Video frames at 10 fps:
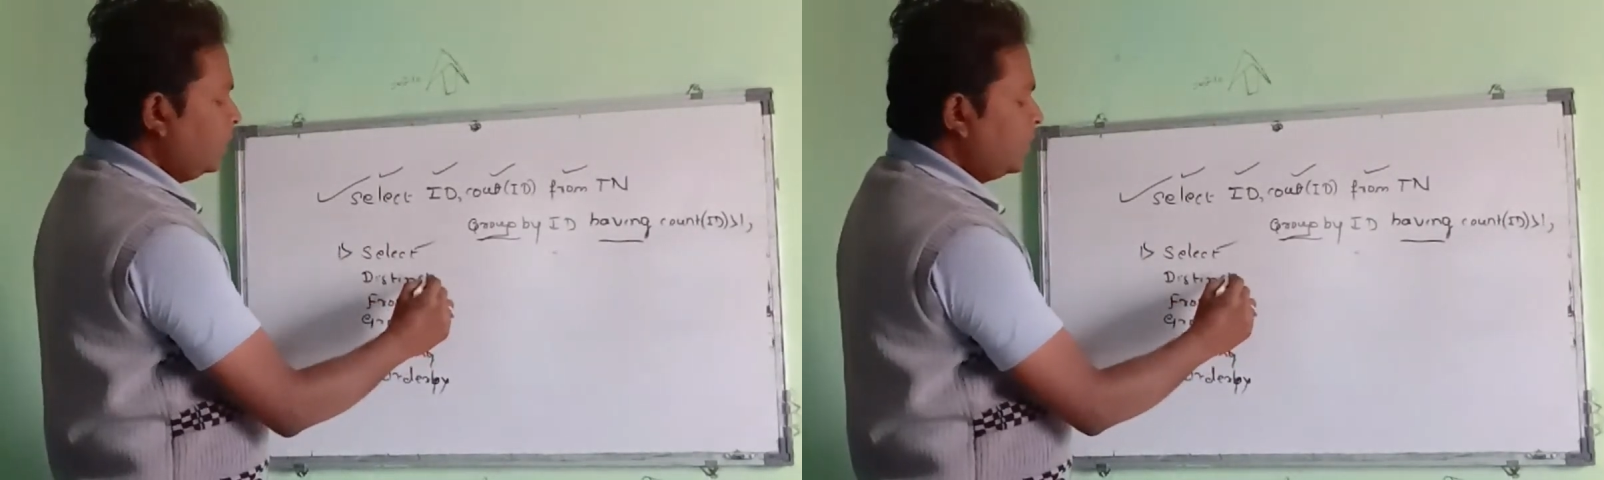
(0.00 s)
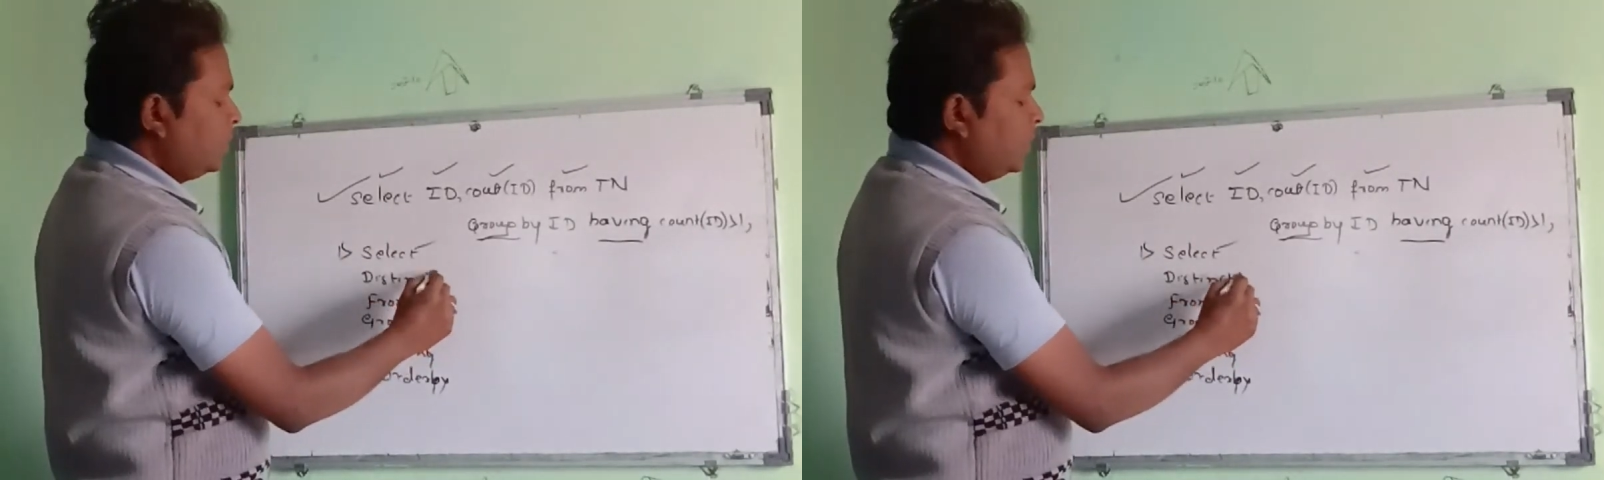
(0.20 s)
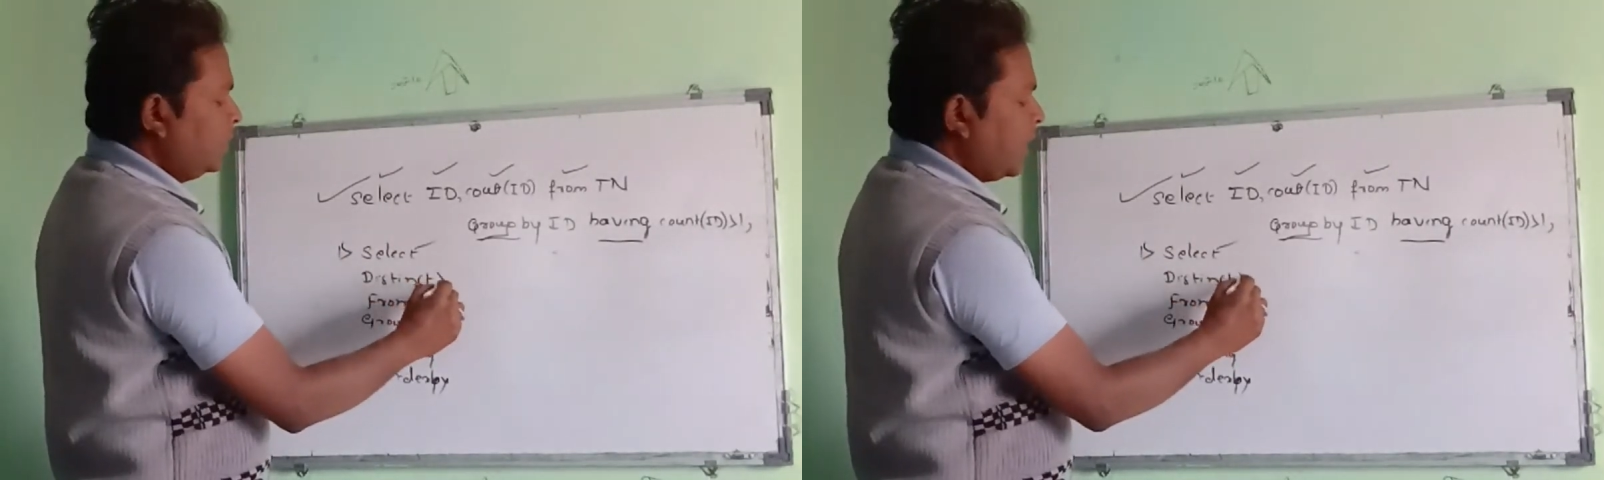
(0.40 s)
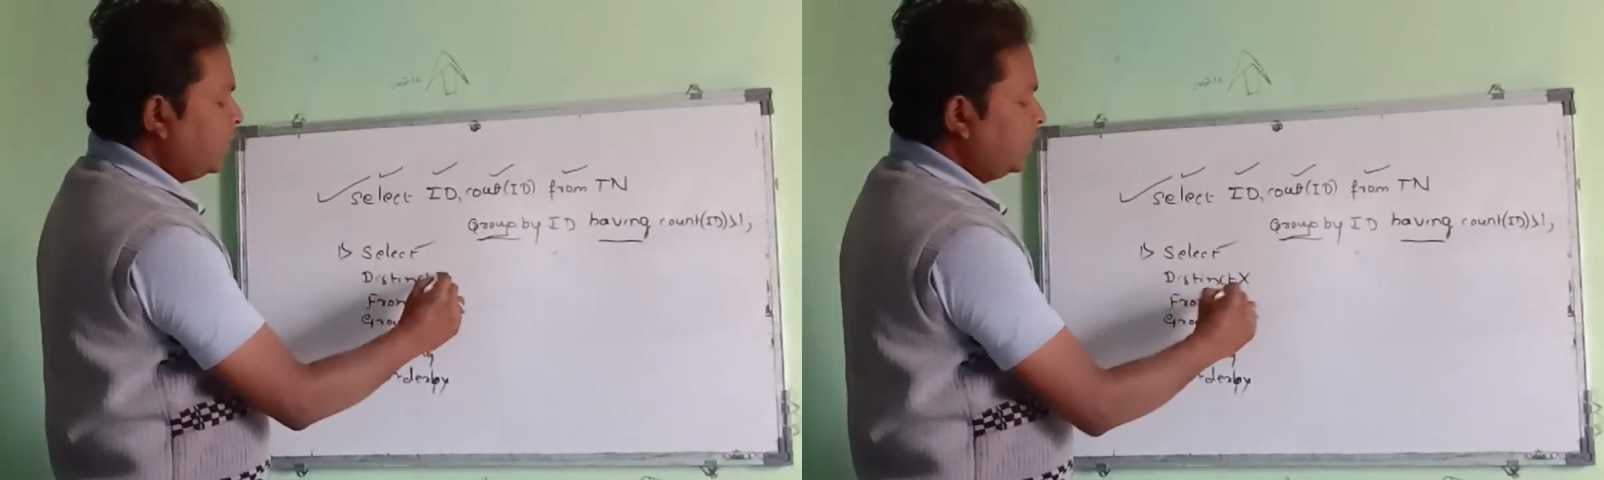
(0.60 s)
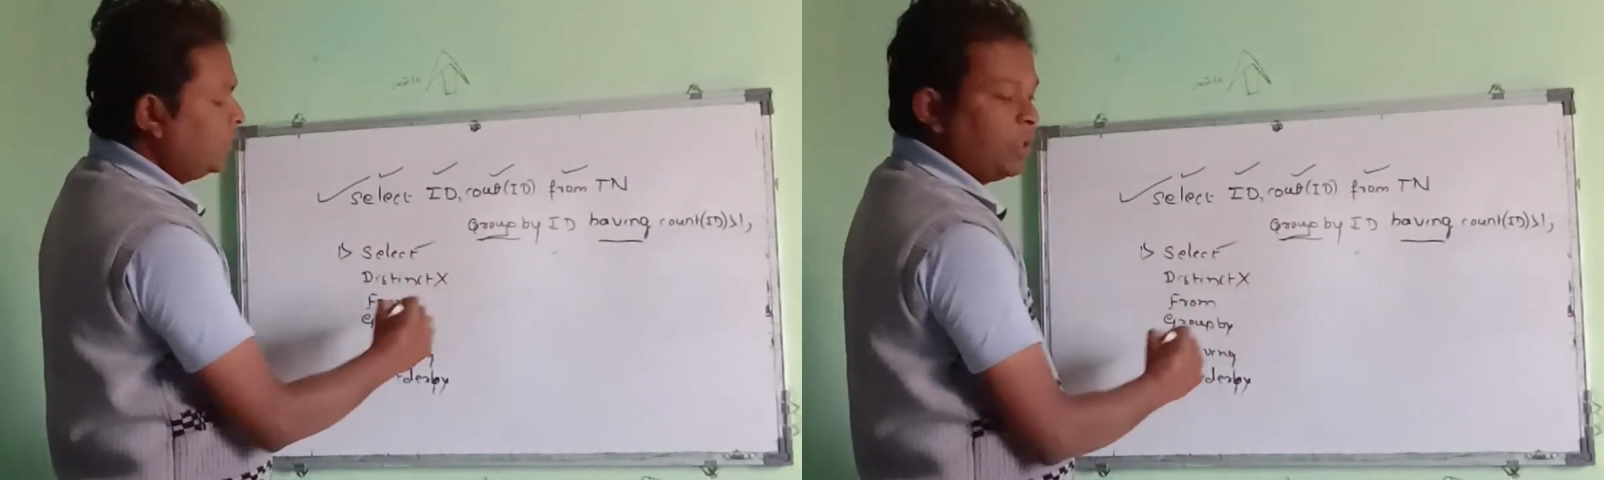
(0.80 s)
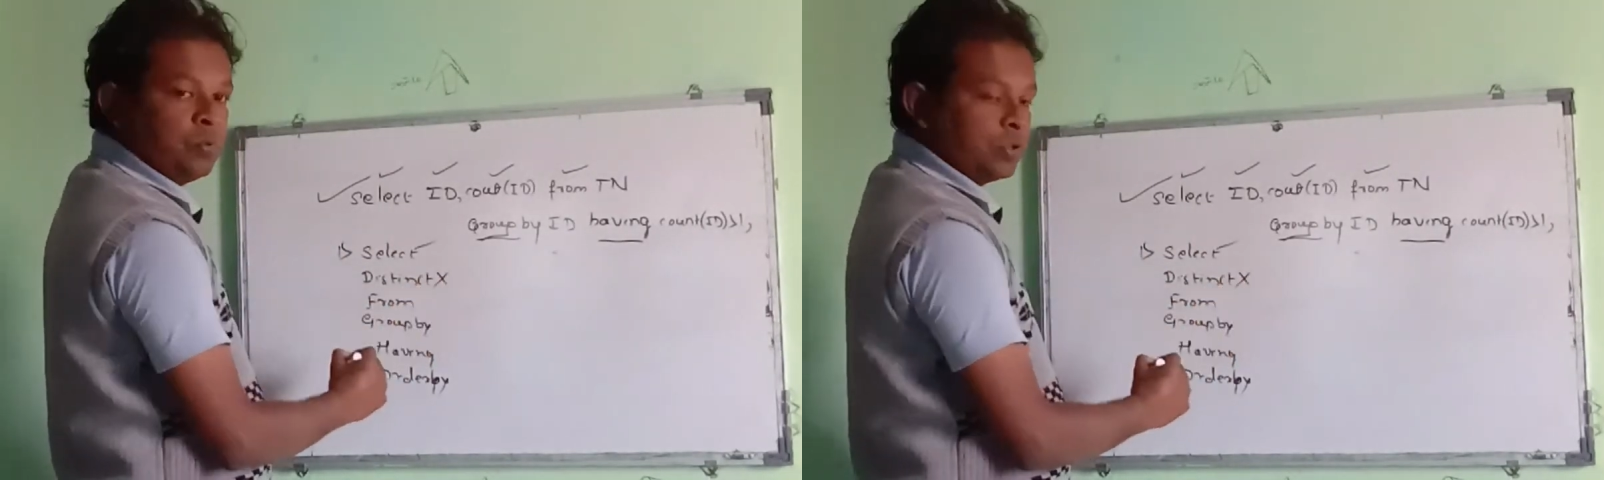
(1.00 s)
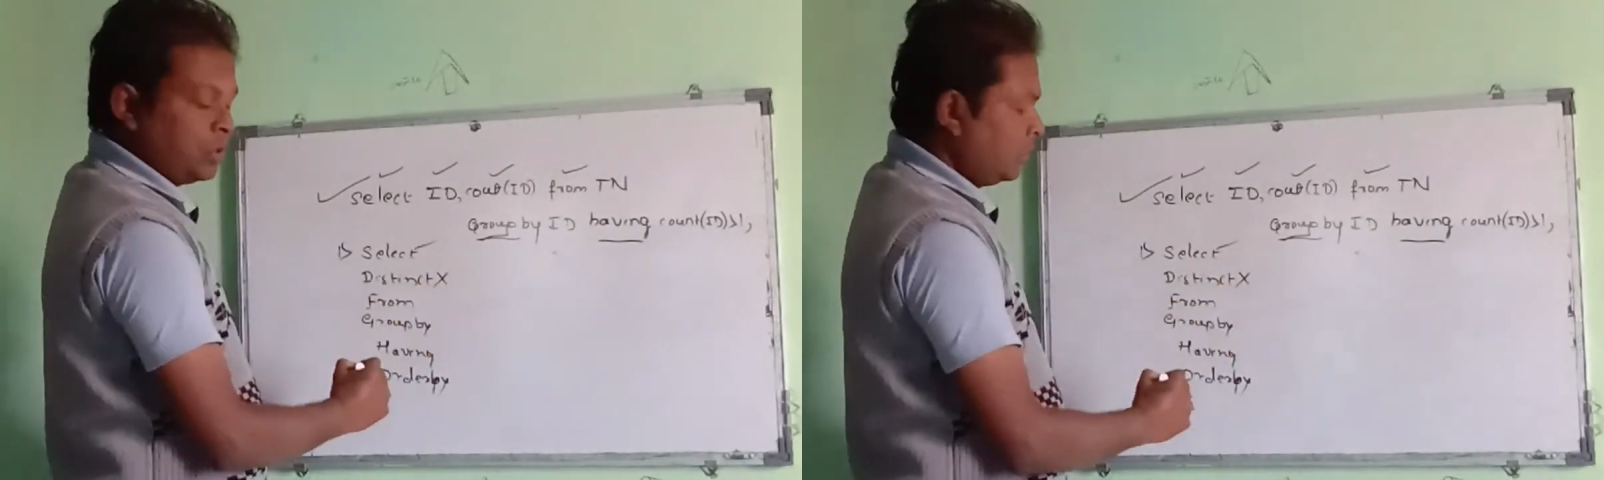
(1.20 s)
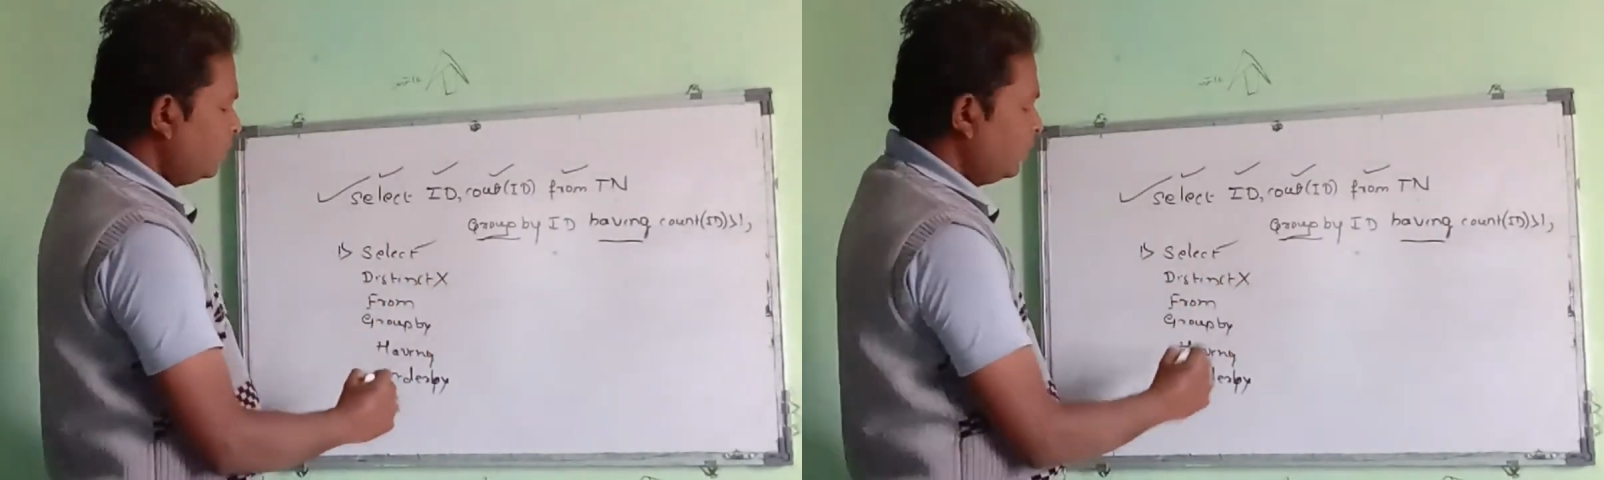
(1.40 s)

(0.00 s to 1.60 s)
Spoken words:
distinct I didn't use